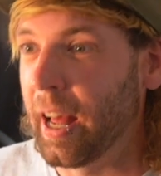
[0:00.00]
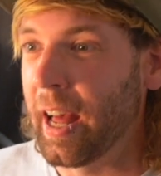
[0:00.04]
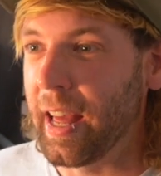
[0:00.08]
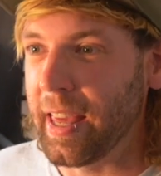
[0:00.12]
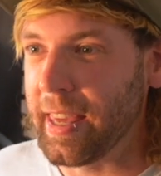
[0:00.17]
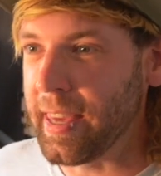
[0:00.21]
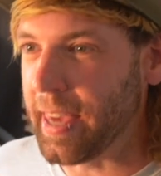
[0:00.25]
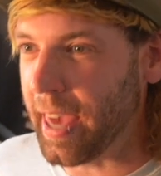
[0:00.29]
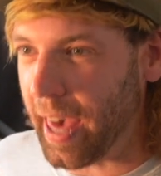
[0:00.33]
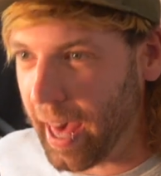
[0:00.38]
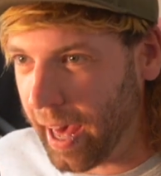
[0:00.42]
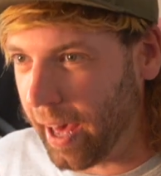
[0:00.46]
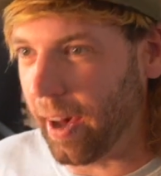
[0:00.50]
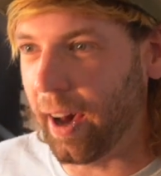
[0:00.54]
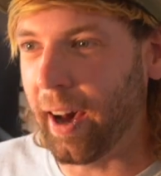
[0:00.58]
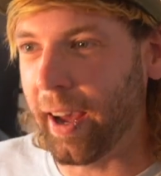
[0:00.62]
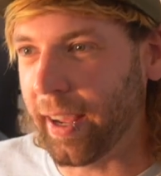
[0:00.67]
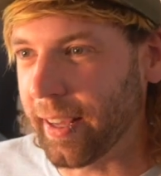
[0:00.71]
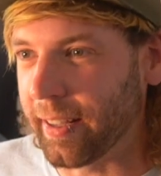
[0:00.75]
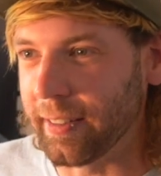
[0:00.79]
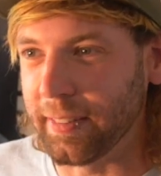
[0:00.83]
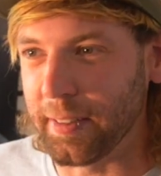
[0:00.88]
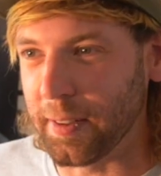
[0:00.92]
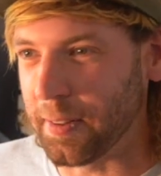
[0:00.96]
I
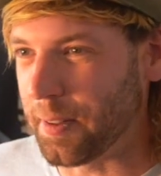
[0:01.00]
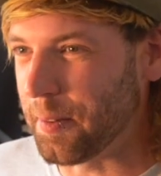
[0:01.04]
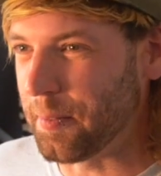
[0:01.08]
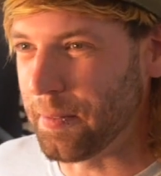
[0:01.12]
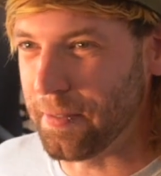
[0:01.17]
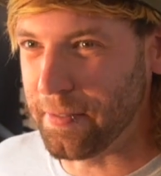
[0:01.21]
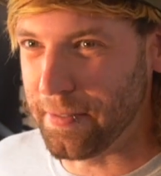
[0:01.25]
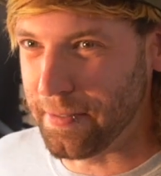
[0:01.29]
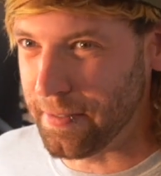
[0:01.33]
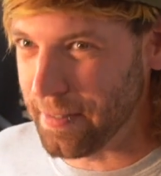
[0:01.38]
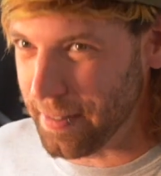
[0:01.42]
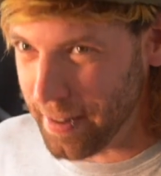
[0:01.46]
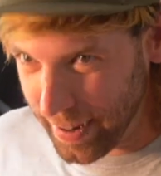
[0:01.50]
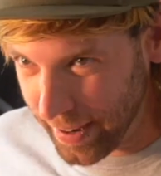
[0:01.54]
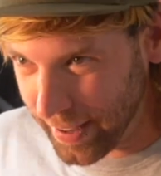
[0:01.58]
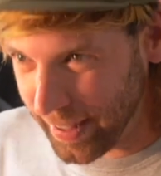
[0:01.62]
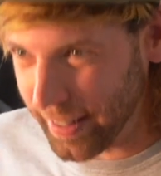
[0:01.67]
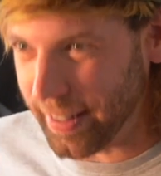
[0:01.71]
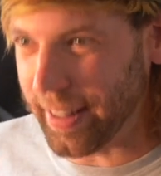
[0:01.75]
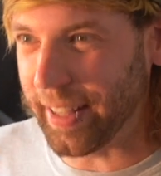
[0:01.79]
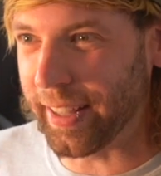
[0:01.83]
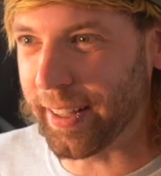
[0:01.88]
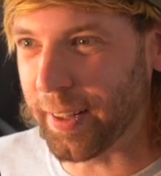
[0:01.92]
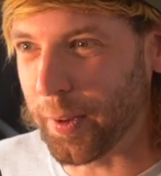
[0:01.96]
can do the
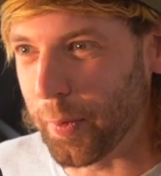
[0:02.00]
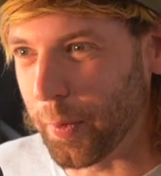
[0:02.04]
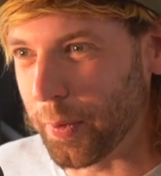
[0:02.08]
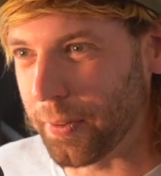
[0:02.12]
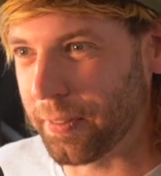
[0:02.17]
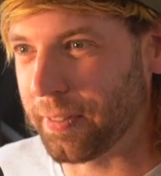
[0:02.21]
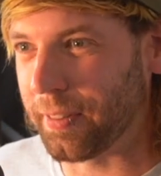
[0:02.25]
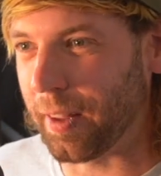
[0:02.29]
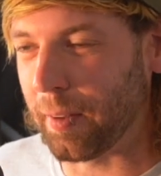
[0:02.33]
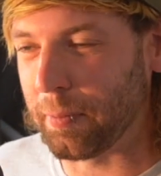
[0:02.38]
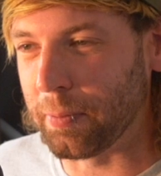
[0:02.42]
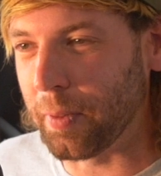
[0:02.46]
really cool stuff,